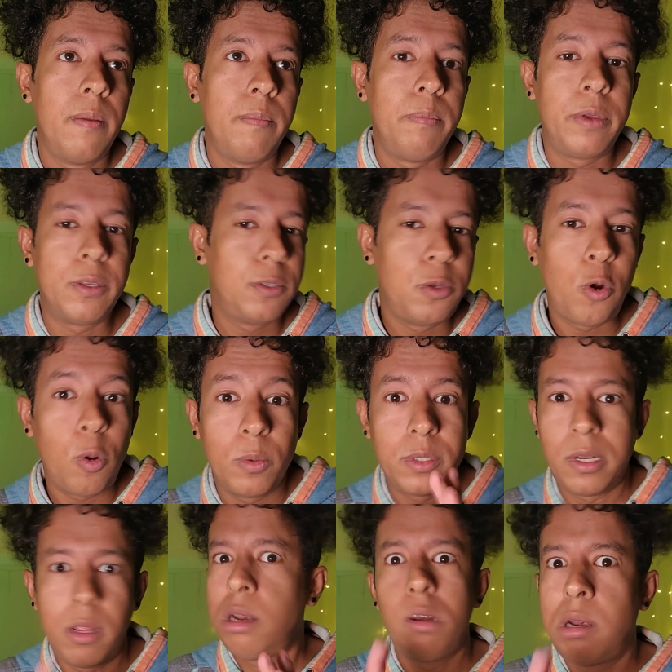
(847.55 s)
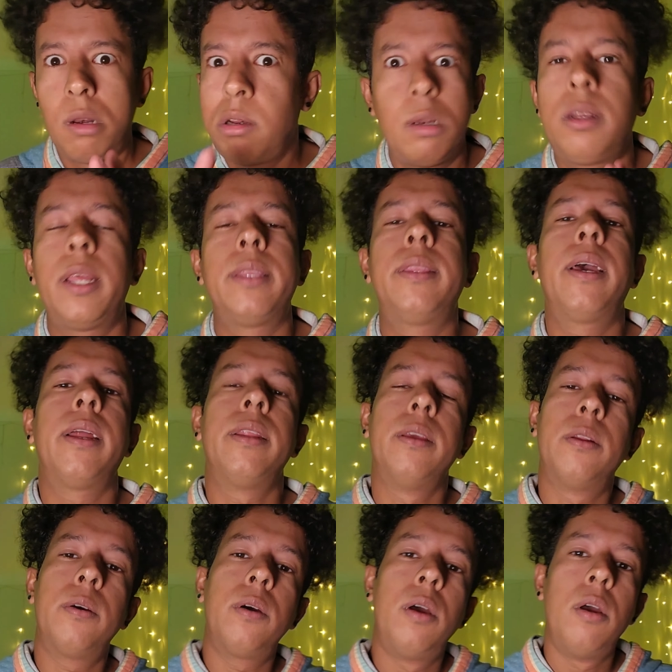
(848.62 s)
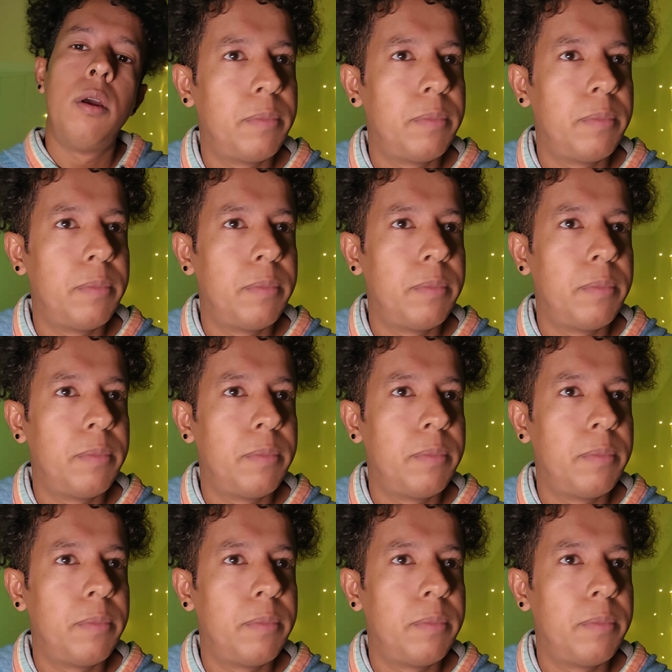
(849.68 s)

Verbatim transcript: because you're always like, like that, you know.